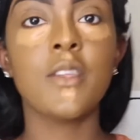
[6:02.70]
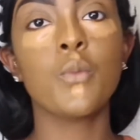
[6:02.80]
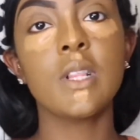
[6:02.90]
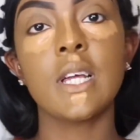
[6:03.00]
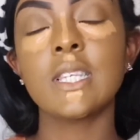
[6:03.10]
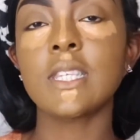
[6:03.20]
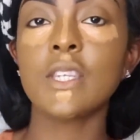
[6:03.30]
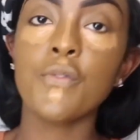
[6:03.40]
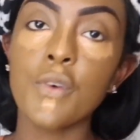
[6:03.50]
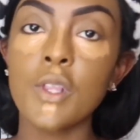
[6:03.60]
that we let it
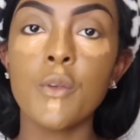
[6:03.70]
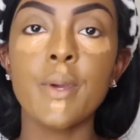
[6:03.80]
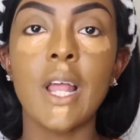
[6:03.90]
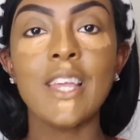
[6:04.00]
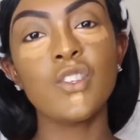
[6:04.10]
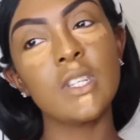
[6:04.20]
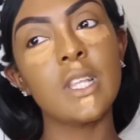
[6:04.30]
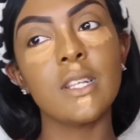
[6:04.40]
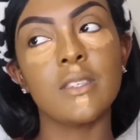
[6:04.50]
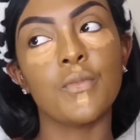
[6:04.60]
sit for a little bit, I usually
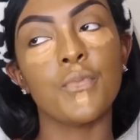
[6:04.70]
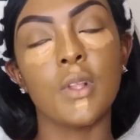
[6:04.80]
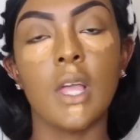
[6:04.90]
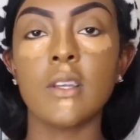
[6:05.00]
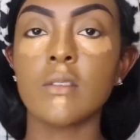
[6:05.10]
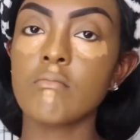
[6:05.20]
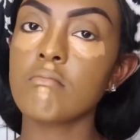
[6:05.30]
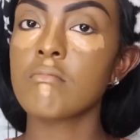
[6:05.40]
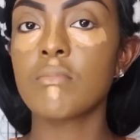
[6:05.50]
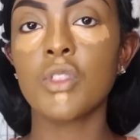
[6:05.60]
let it sit for like
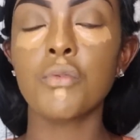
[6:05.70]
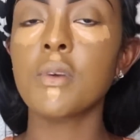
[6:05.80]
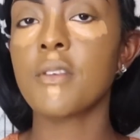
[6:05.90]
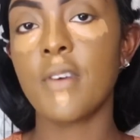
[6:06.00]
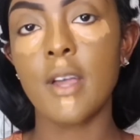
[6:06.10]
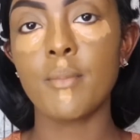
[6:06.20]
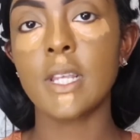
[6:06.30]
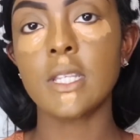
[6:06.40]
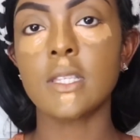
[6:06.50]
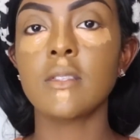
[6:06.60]
3 to 5
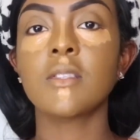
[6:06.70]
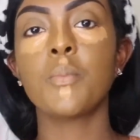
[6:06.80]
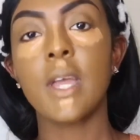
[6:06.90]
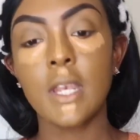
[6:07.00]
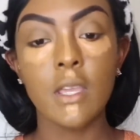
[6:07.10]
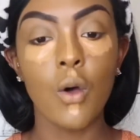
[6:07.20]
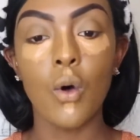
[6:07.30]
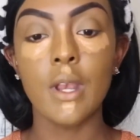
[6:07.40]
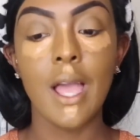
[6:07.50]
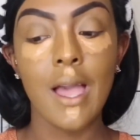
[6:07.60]
minutes, depending
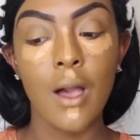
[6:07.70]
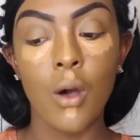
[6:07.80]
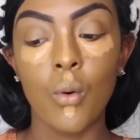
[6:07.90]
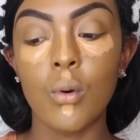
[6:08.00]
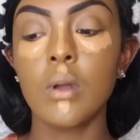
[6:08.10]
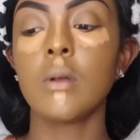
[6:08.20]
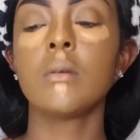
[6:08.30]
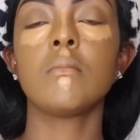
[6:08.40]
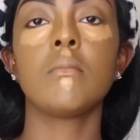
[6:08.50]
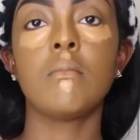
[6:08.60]
on how
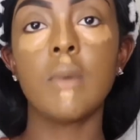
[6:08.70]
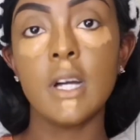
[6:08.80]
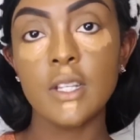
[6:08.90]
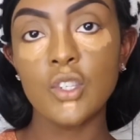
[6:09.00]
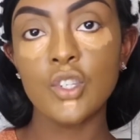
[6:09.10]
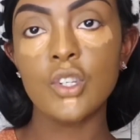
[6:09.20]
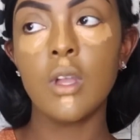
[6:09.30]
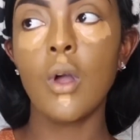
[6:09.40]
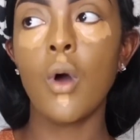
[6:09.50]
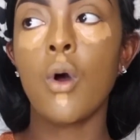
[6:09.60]
much
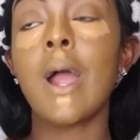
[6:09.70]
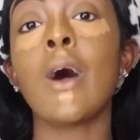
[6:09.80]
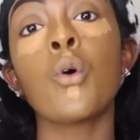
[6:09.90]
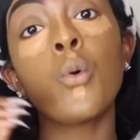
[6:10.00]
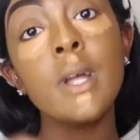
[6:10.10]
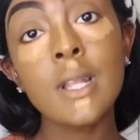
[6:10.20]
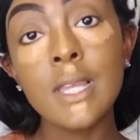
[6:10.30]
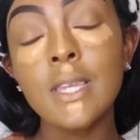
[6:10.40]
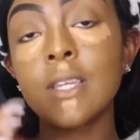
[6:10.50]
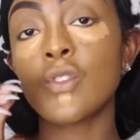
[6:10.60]
or how
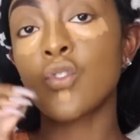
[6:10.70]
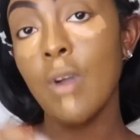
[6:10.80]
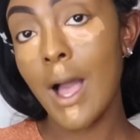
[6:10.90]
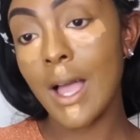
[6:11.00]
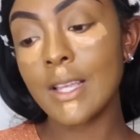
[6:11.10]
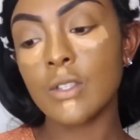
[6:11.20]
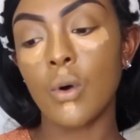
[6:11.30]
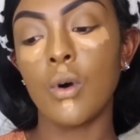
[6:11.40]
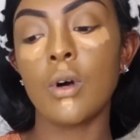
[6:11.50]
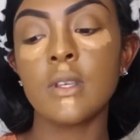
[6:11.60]
quickly it dries
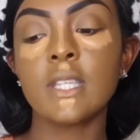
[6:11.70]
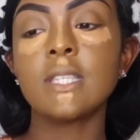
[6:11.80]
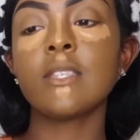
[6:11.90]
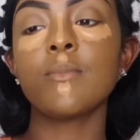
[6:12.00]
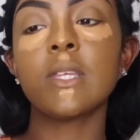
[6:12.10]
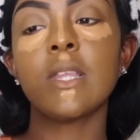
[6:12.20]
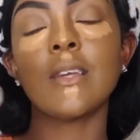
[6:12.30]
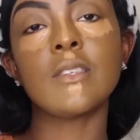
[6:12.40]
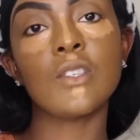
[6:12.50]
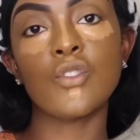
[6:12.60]
on. This is something
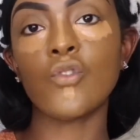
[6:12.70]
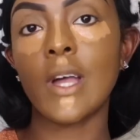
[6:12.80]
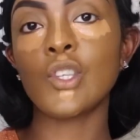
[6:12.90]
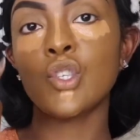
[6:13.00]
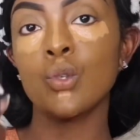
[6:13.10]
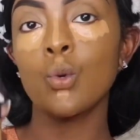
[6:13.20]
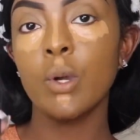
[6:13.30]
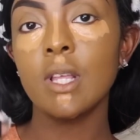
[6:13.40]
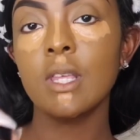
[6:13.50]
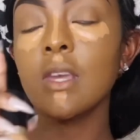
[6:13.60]
that doesn't dry too
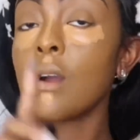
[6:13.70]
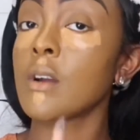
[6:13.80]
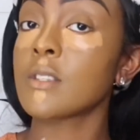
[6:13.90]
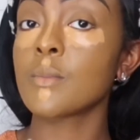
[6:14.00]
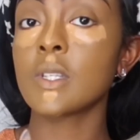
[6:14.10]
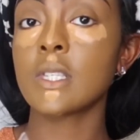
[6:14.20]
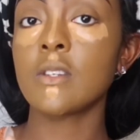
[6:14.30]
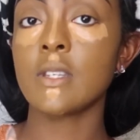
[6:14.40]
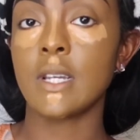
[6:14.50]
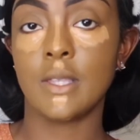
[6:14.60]
quickly. There are some
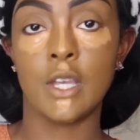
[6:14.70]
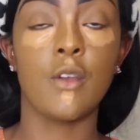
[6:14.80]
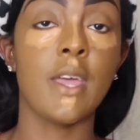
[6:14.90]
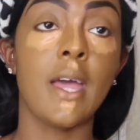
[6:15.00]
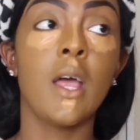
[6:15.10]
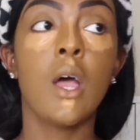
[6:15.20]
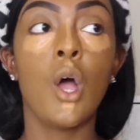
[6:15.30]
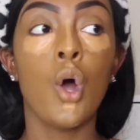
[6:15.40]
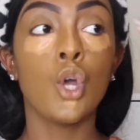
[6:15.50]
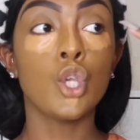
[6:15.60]
concealers out there that
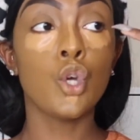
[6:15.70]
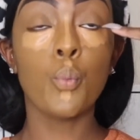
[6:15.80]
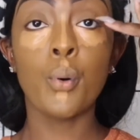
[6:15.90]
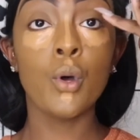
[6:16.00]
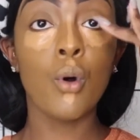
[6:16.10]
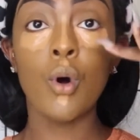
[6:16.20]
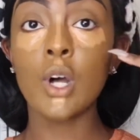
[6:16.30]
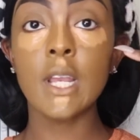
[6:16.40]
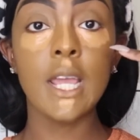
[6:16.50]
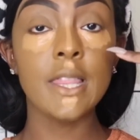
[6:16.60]
you'll put
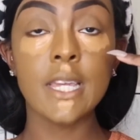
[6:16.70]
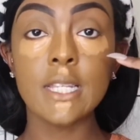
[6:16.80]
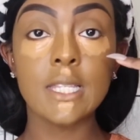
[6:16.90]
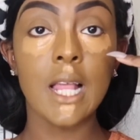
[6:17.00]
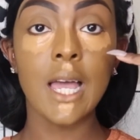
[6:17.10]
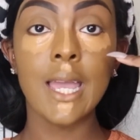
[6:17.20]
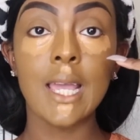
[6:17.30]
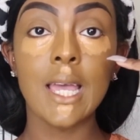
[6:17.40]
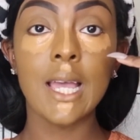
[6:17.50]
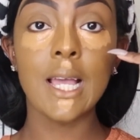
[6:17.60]
on and then it's like,